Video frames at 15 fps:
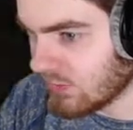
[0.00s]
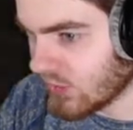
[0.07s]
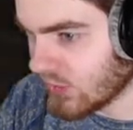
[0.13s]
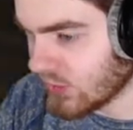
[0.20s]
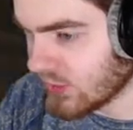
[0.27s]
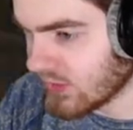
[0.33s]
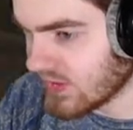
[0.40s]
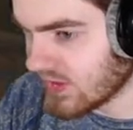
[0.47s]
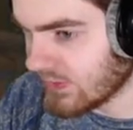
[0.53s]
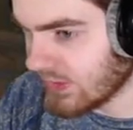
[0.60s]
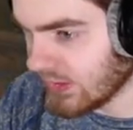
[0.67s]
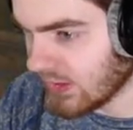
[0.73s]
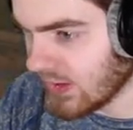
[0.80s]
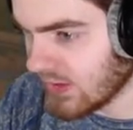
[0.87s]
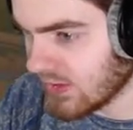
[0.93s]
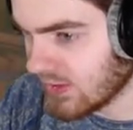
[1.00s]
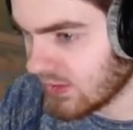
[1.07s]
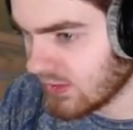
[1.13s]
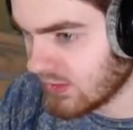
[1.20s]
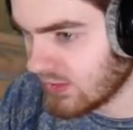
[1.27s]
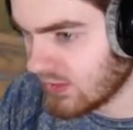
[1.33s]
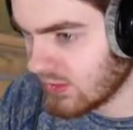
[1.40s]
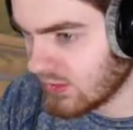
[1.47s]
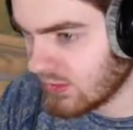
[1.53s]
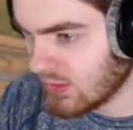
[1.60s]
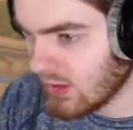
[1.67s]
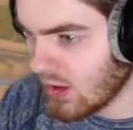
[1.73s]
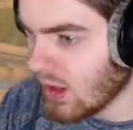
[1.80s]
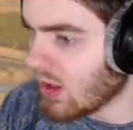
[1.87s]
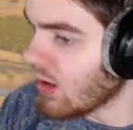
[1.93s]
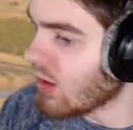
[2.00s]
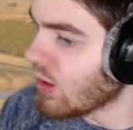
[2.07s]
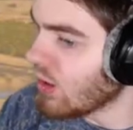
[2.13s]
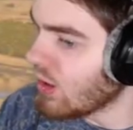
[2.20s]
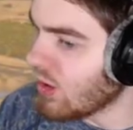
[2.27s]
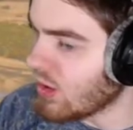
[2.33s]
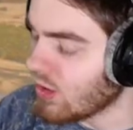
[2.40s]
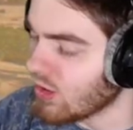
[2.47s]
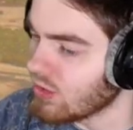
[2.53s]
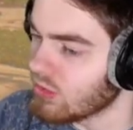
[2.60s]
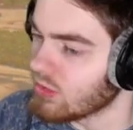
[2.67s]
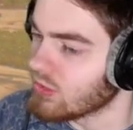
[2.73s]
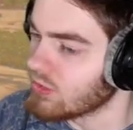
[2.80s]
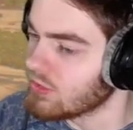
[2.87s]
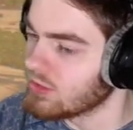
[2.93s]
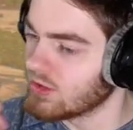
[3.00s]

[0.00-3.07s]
Brotherhood and stuff like that. Oh.